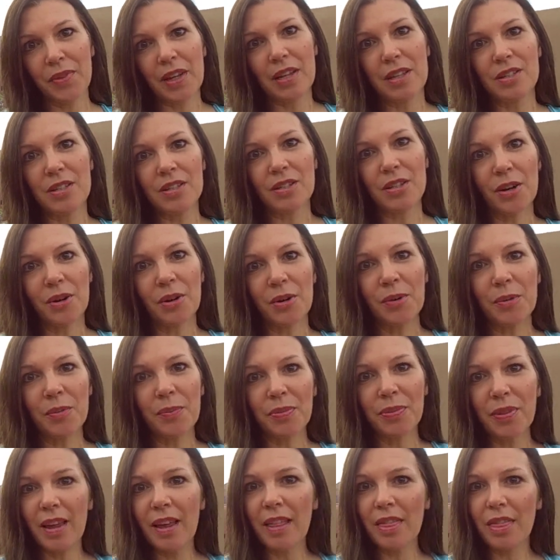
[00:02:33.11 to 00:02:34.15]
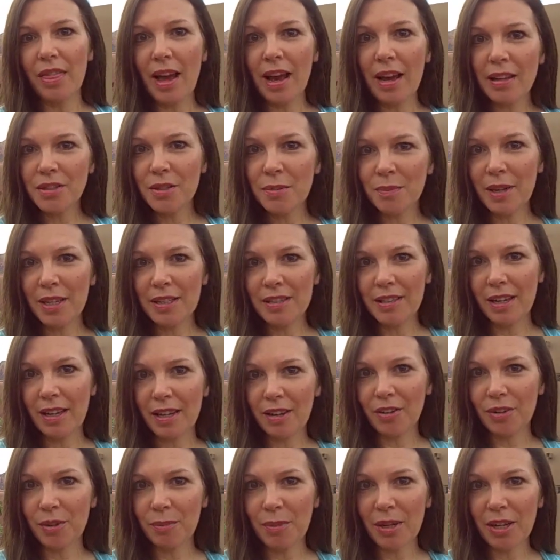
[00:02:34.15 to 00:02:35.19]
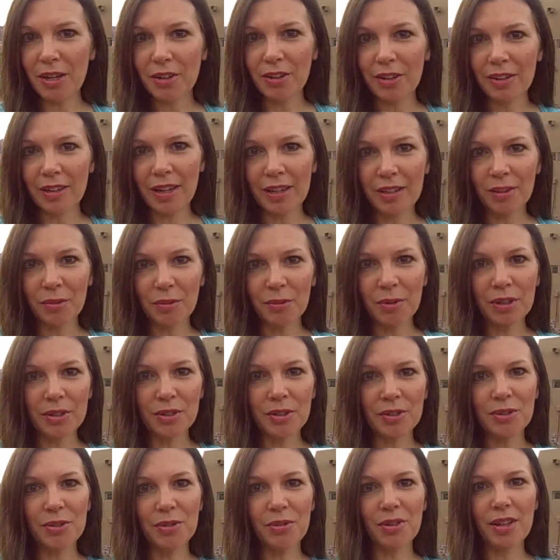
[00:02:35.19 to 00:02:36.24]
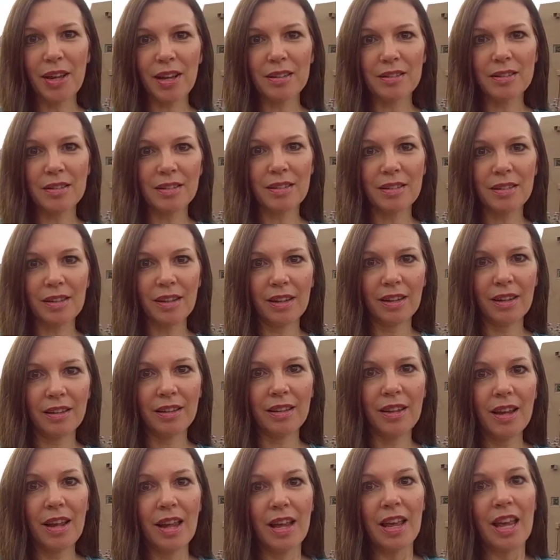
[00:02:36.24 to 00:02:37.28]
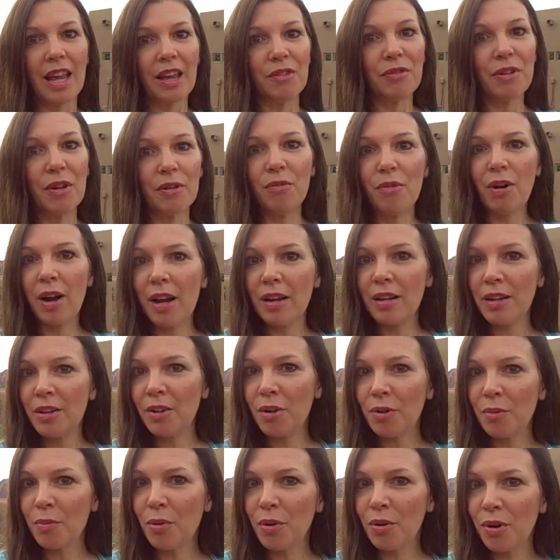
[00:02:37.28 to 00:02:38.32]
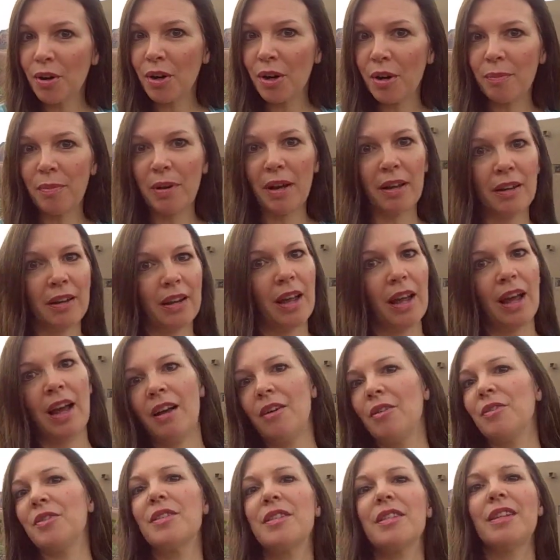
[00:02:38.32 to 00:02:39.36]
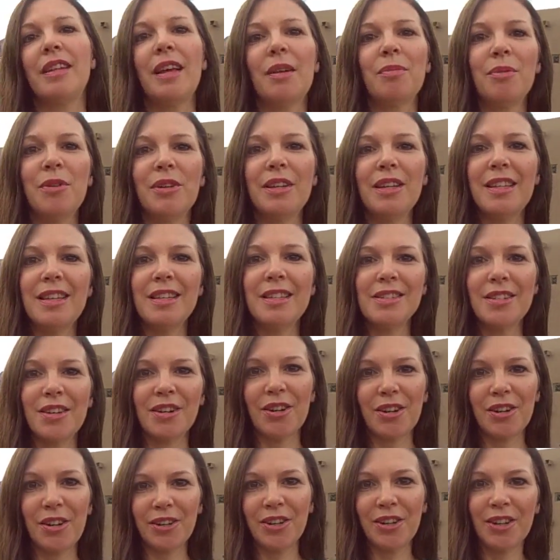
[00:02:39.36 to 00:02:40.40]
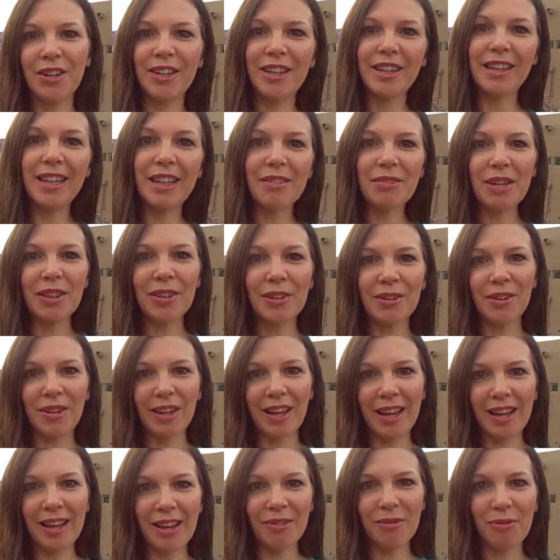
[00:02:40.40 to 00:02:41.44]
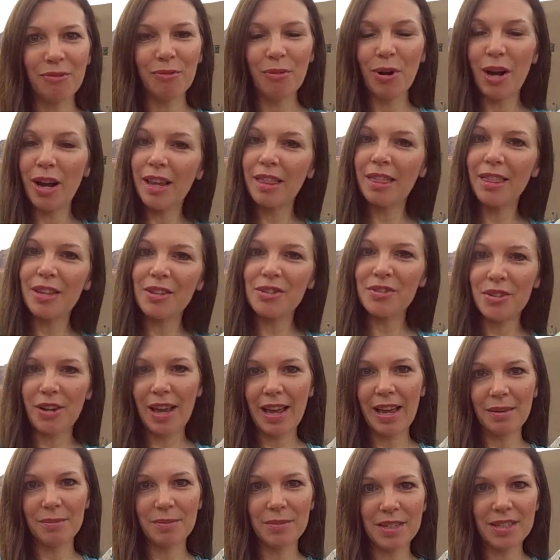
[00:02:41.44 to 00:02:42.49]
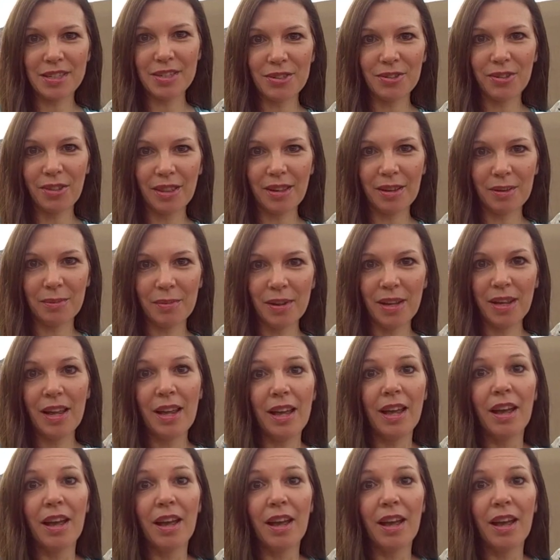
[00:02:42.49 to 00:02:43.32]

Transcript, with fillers: So that's my take on American Idol winner 2009. If you want to know more about how celebrities are living their life, why things are happening to them,